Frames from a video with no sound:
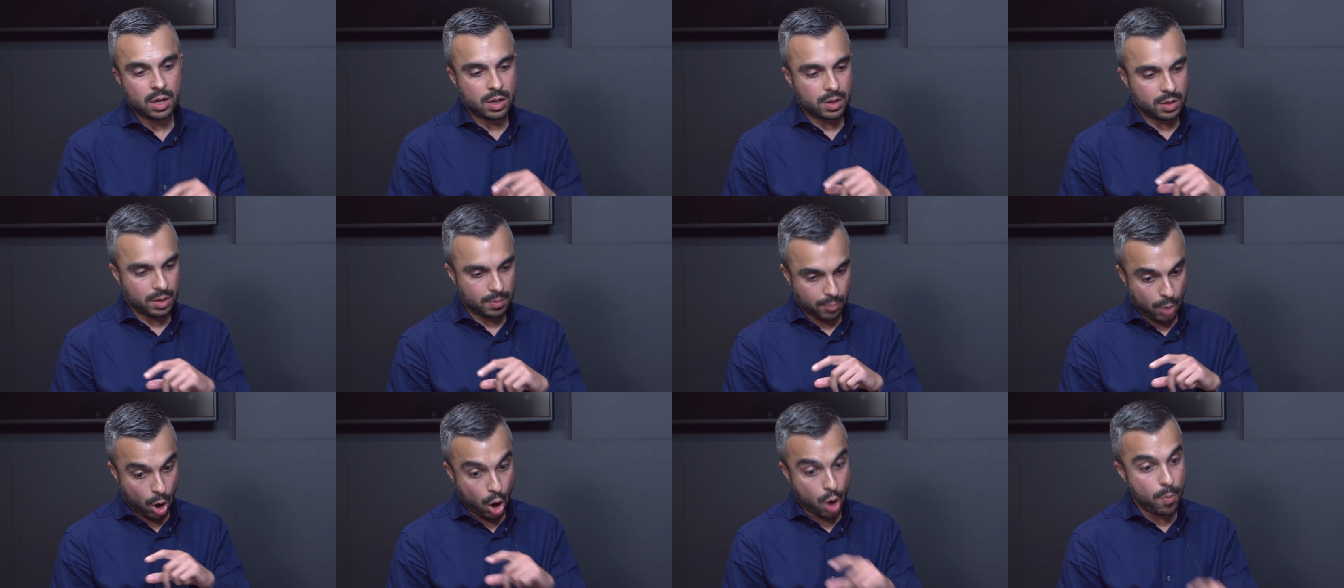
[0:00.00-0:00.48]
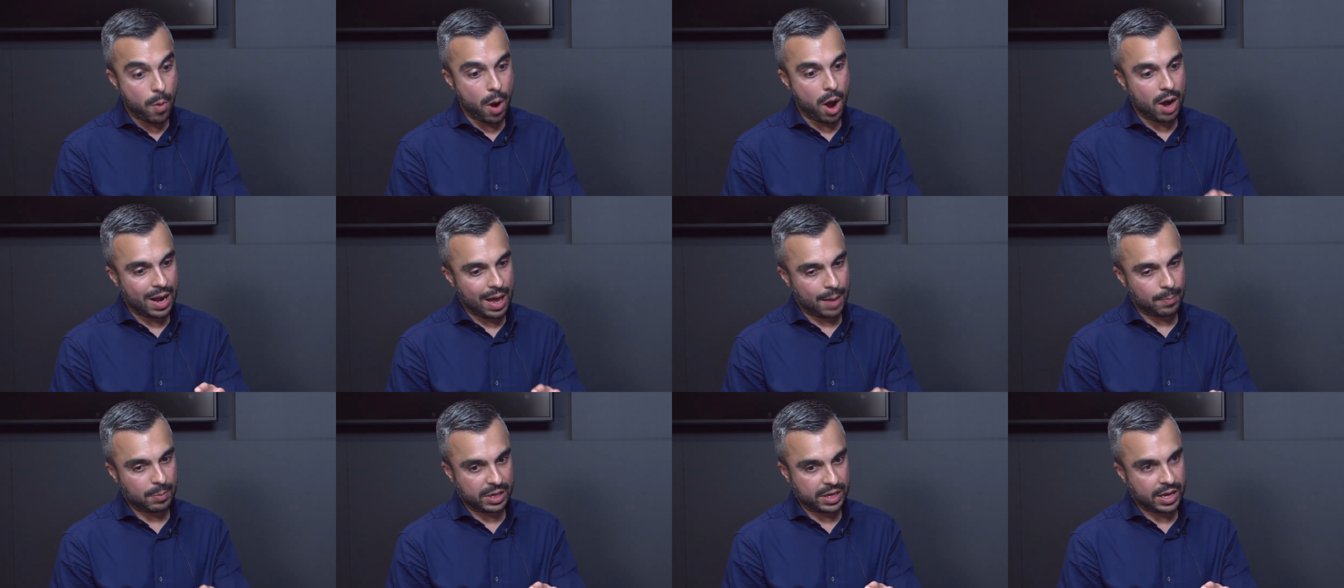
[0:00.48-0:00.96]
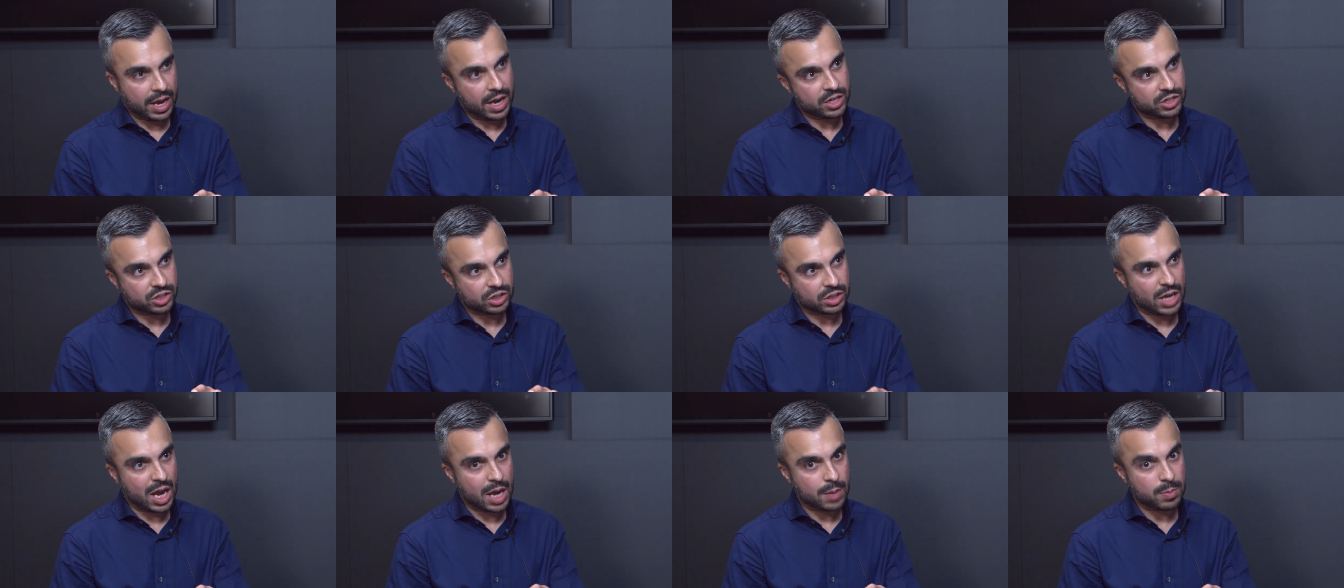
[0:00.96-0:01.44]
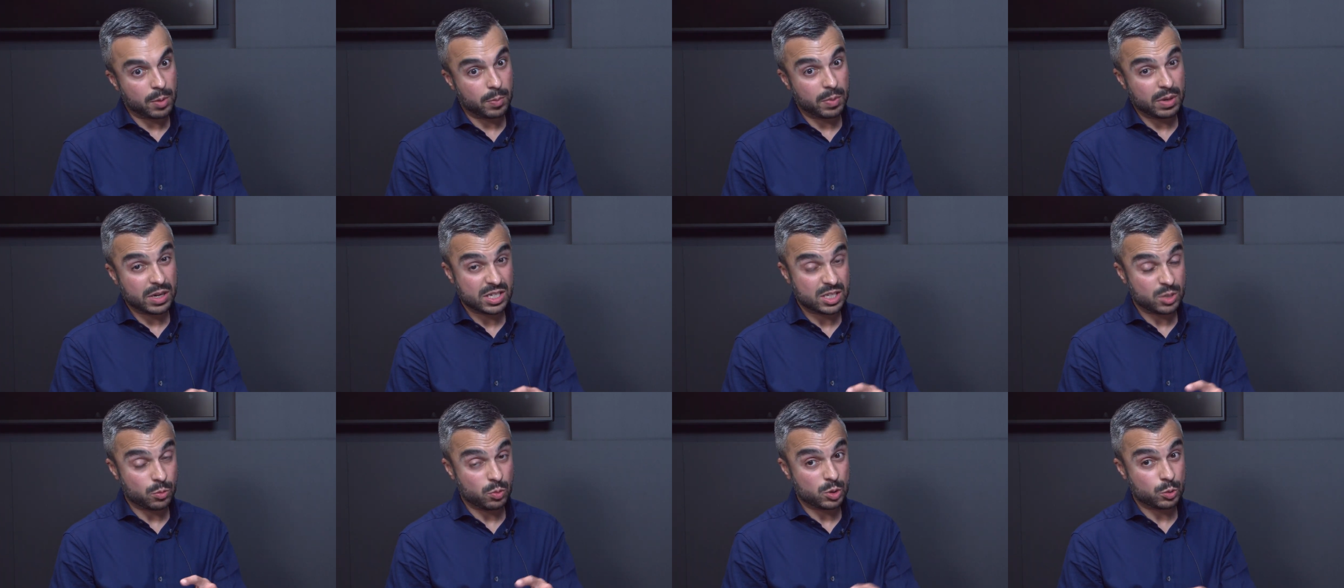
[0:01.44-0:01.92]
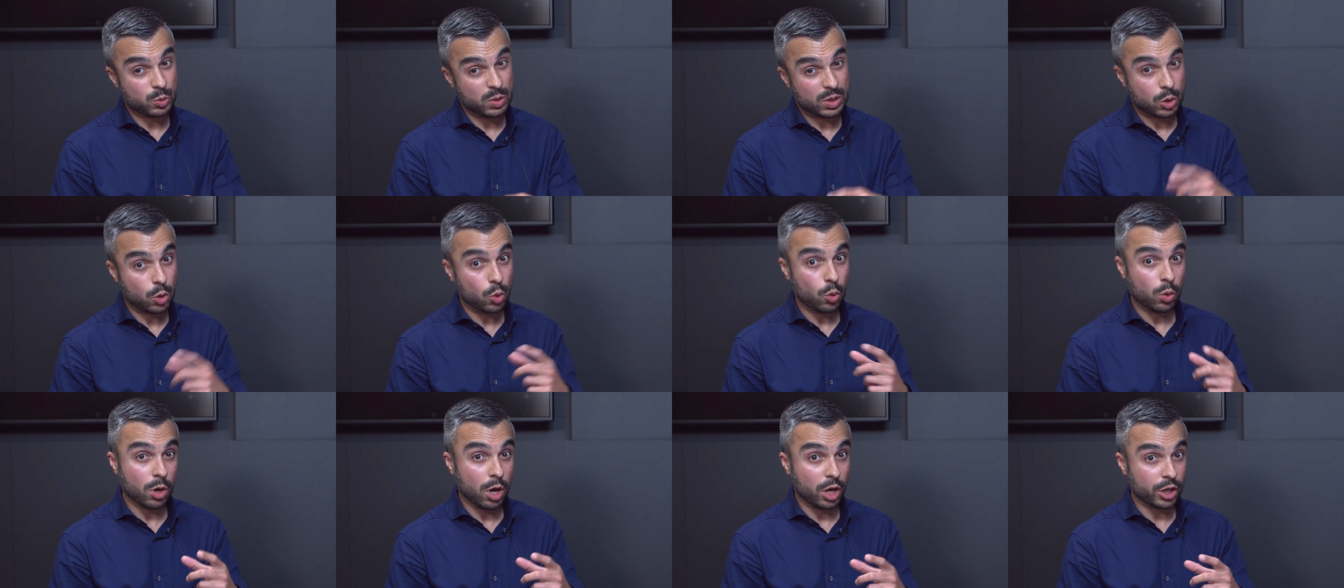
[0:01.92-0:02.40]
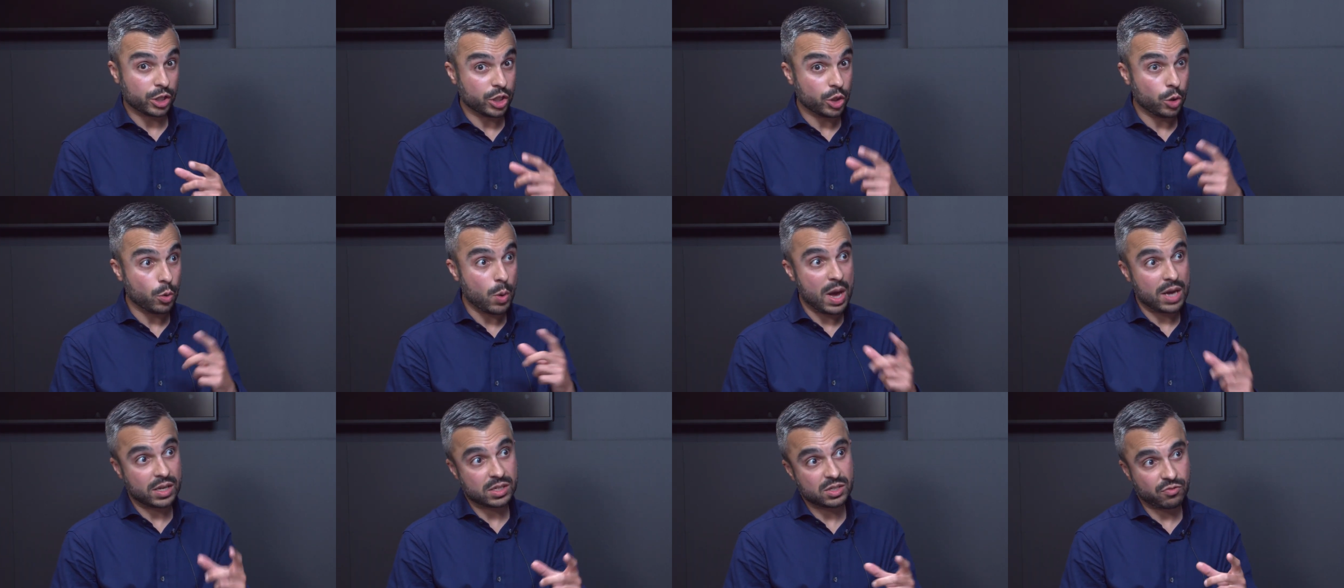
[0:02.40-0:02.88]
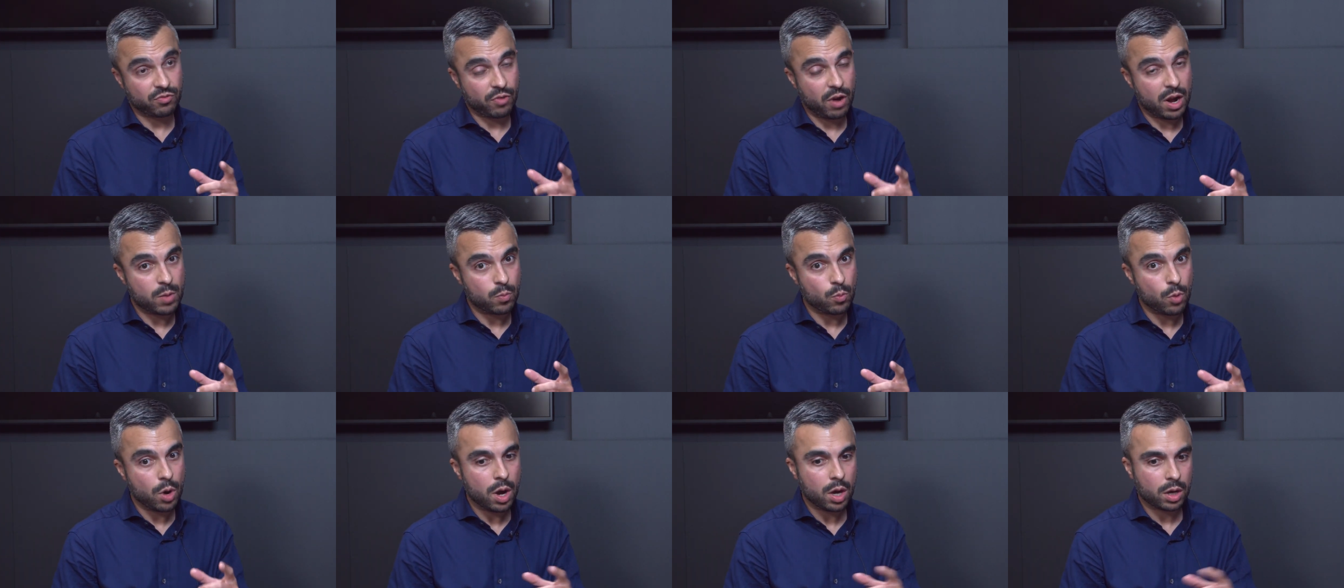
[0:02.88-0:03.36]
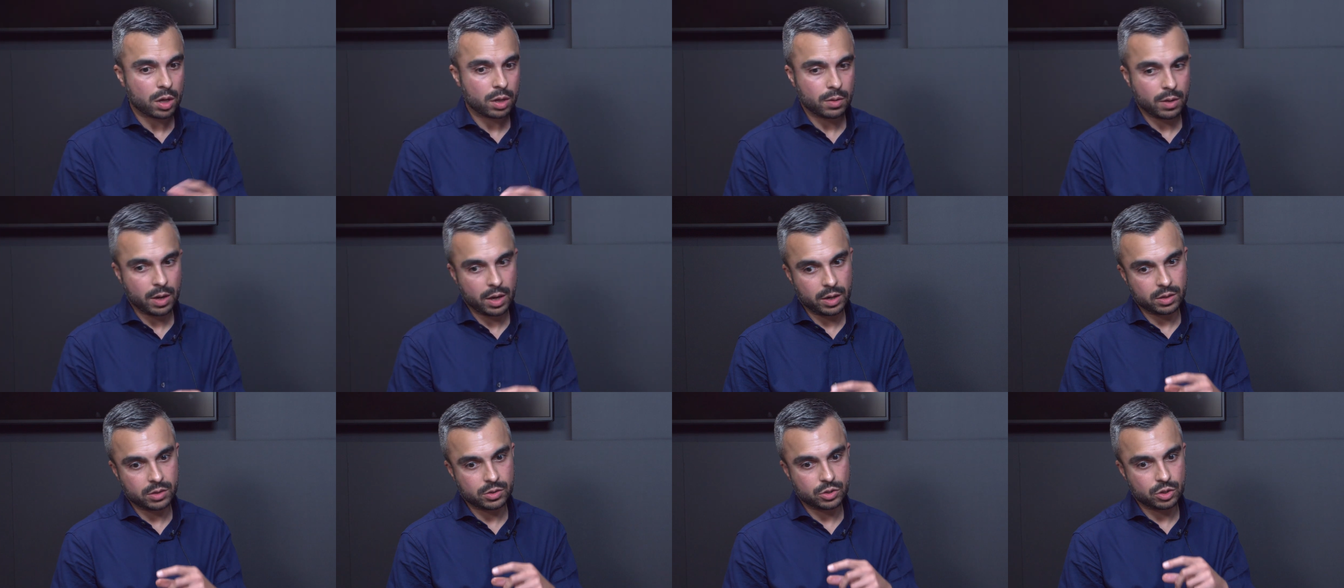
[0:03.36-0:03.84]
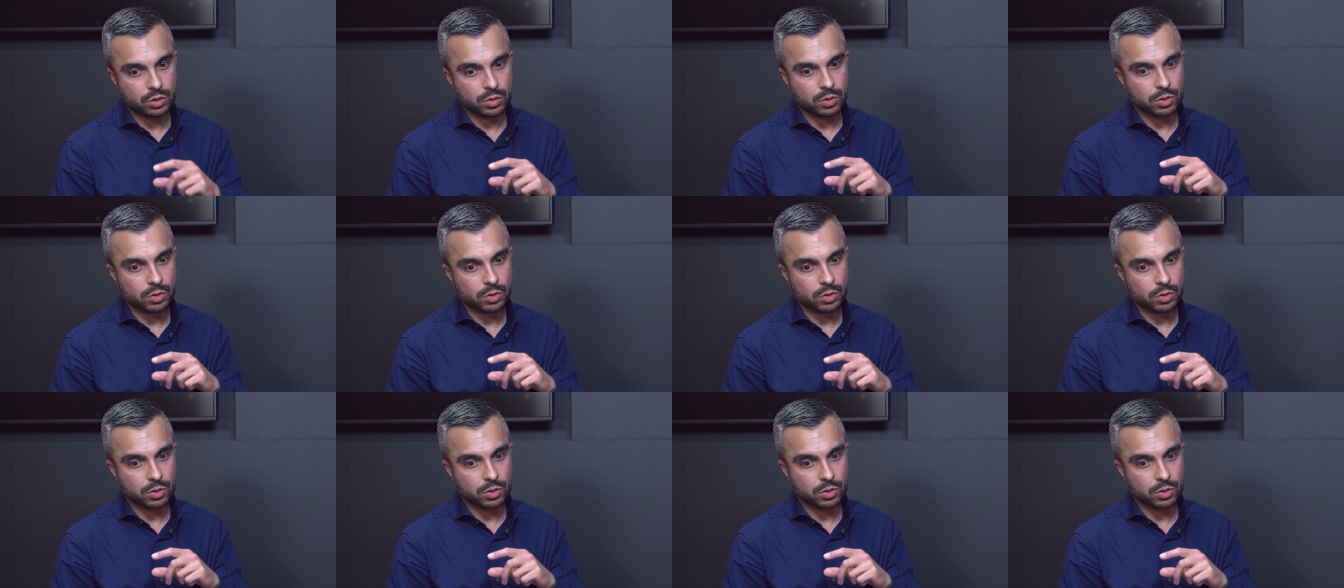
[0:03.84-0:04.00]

the mobile application capability, which we call our UX framework, and